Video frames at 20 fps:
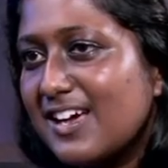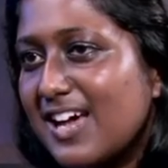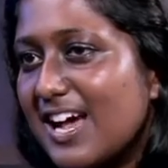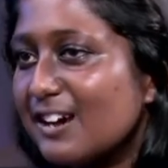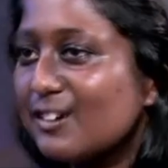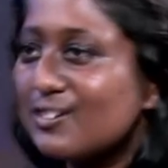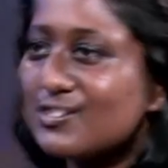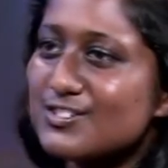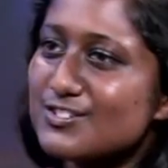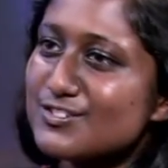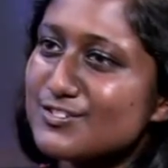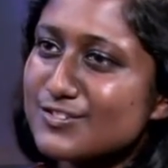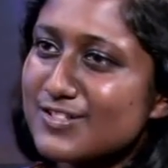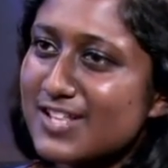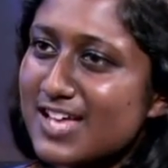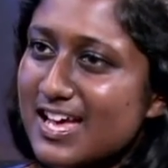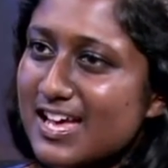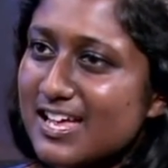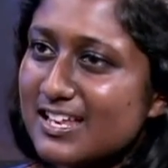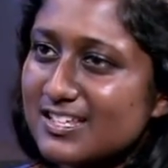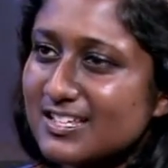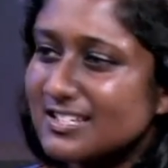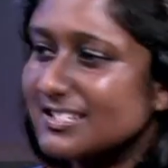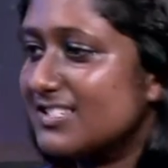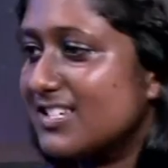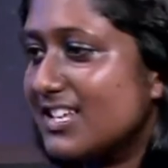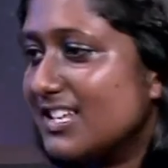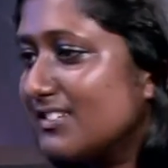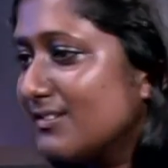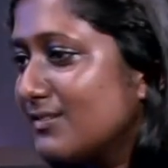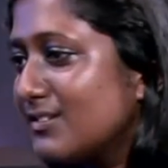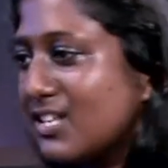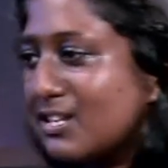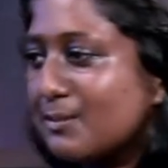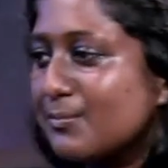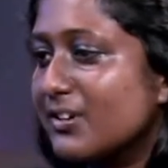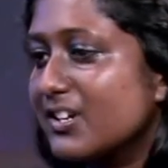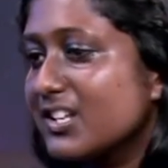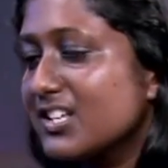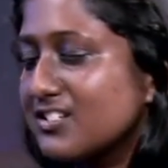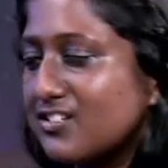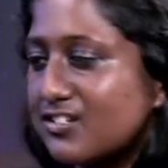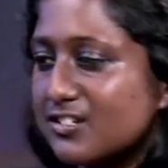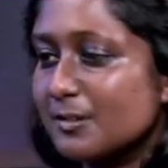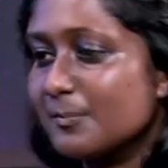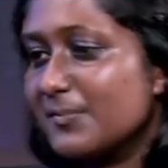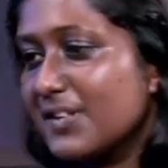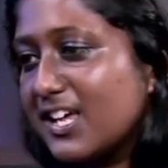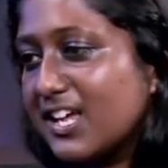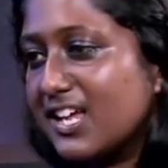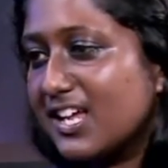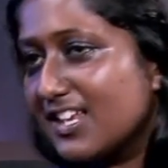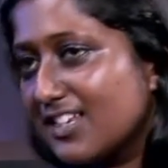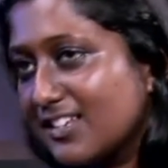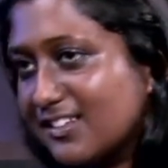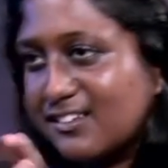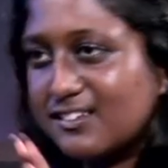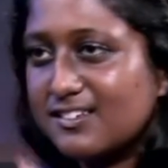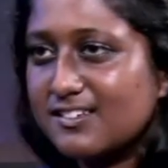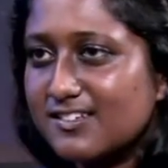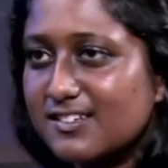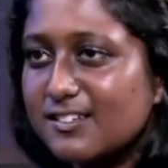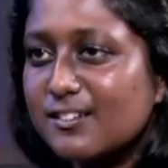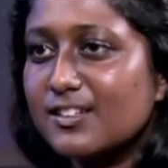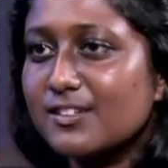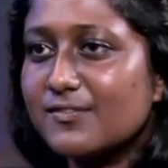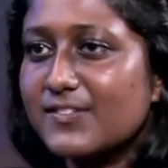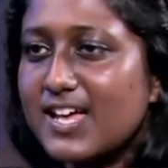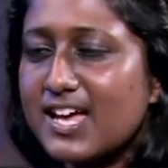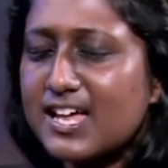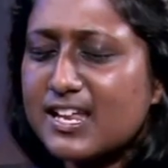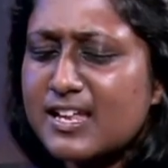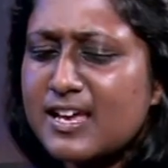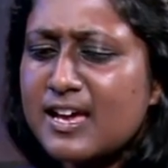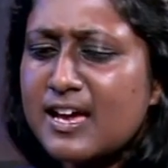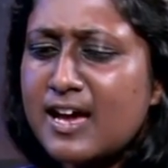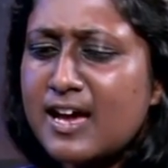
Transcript: how could you do that, there's dead bodies on your plate and all of that.